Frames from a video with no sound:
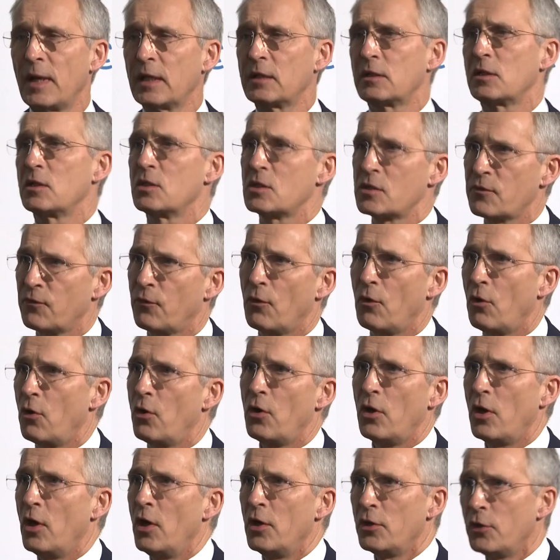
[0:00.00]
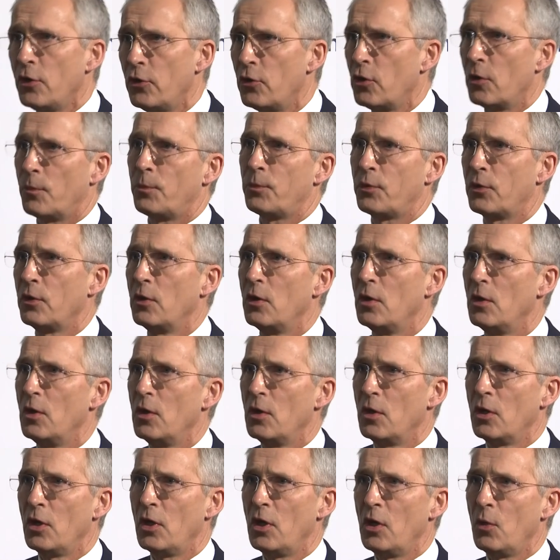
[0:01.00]
matters for Europe.
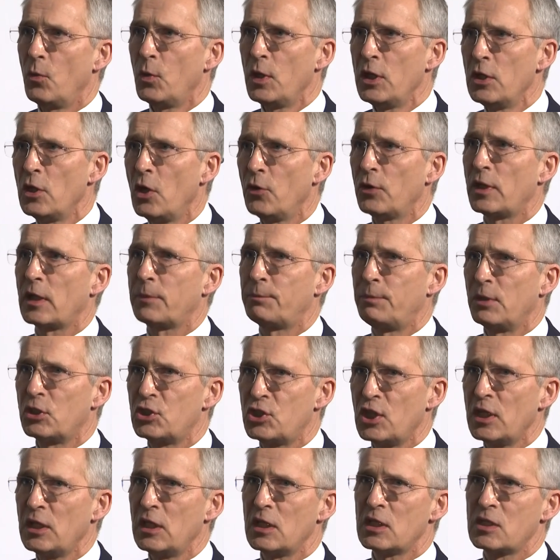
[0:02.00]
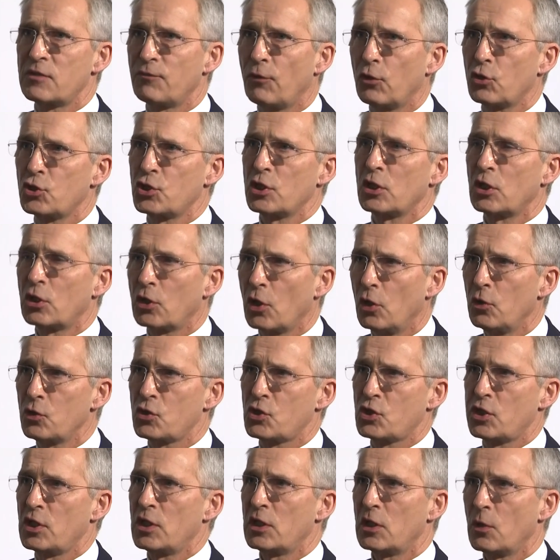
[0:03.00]
We know that Beijing is watching
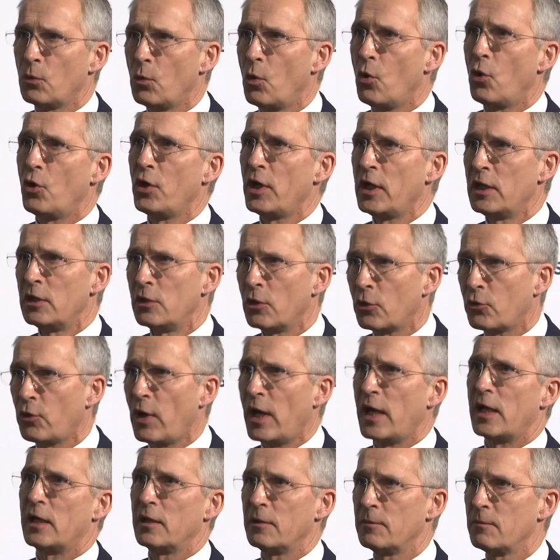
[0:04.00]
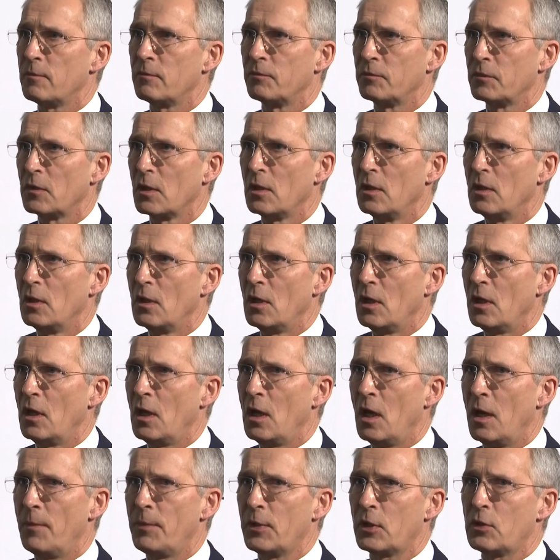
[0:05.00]
closely the war in Ukraine,
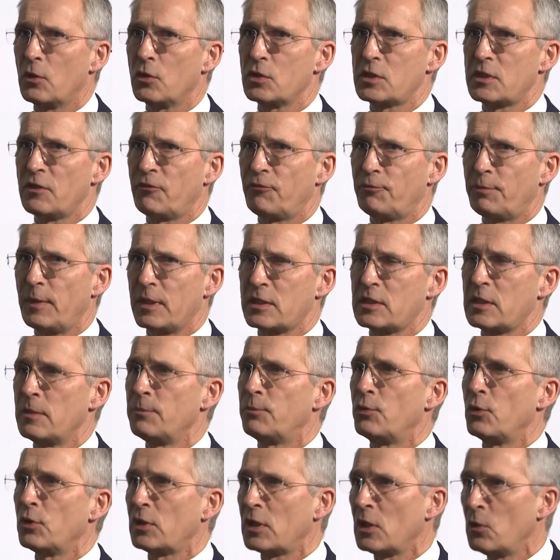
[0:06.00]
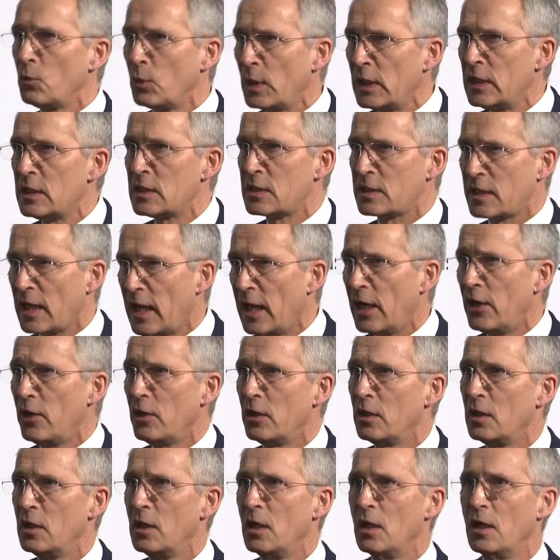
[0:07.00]
because if President Putin wins
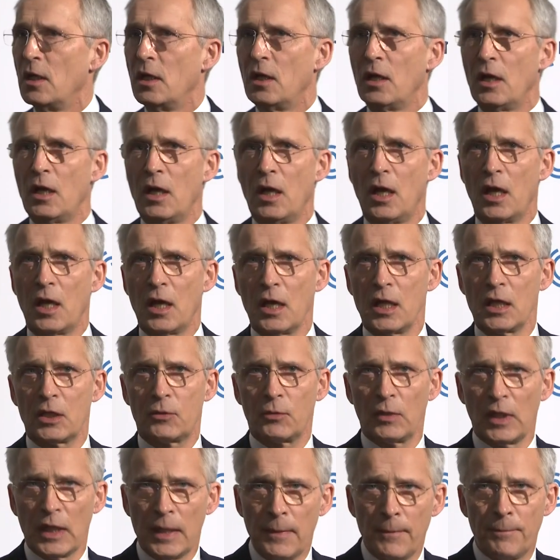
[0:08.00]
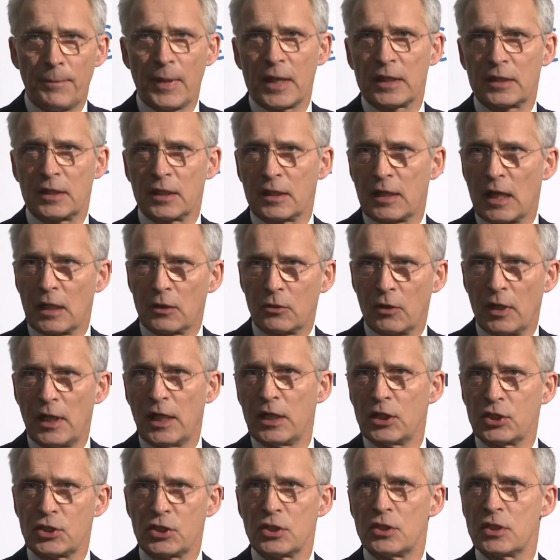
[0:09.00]
there, it will impact the
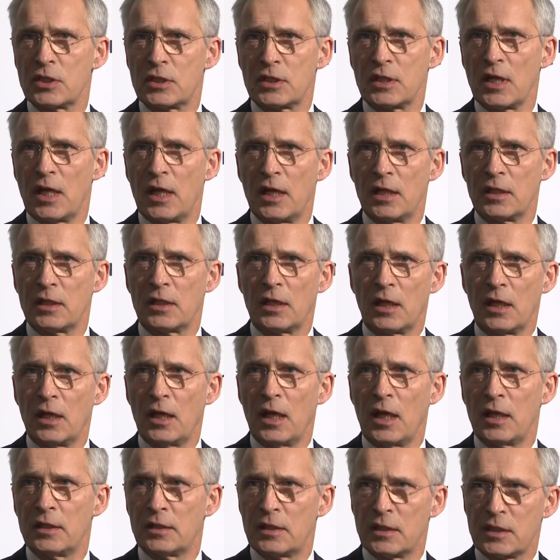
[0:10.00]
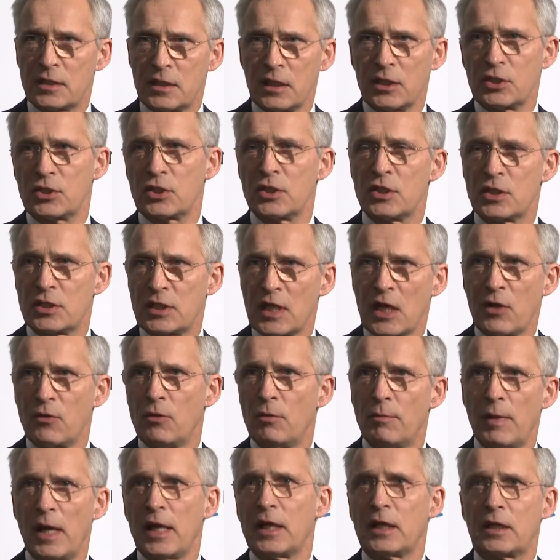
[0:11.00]
calculations and decisions they
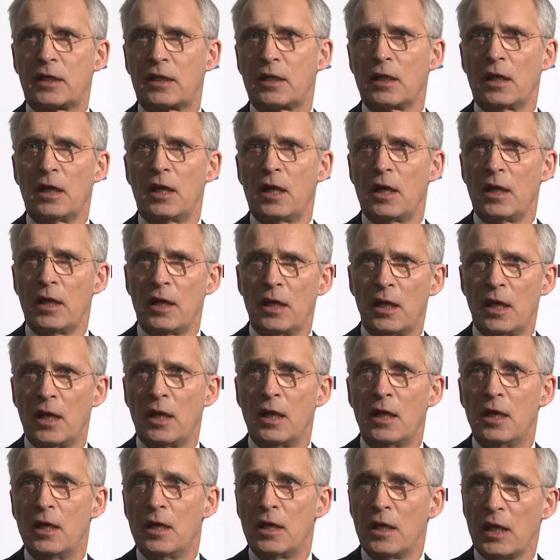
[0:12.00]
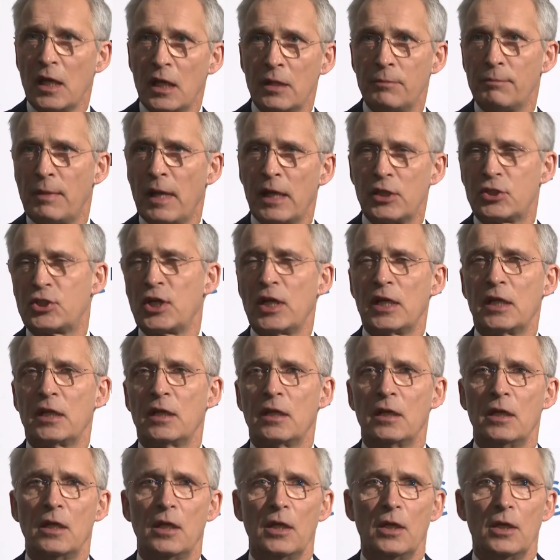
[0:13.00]
will make in Beijing.
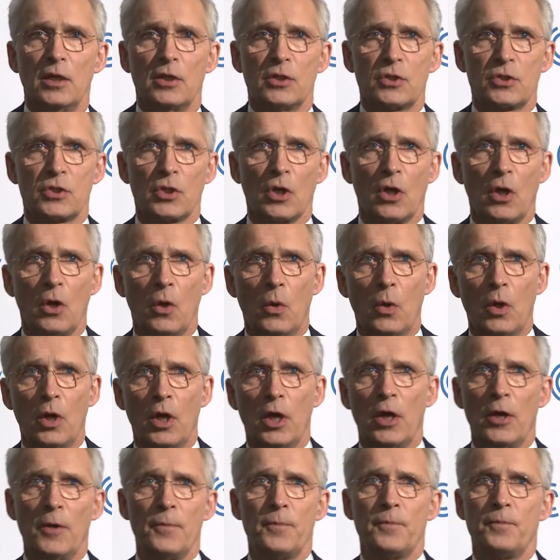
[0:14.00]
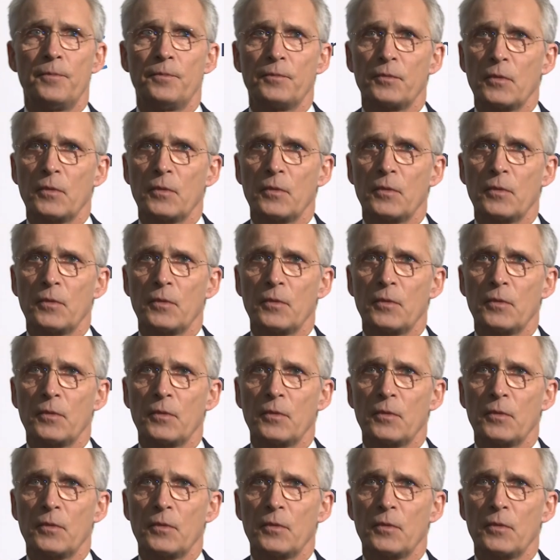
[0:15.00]
So